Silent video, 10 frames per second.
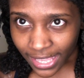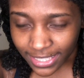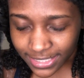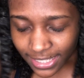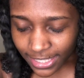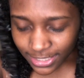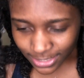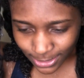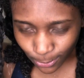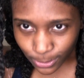is like
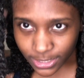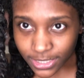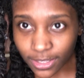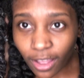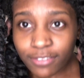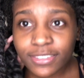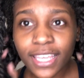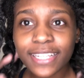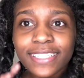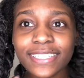so soft
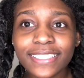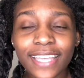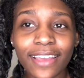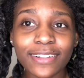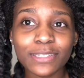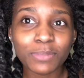and detangled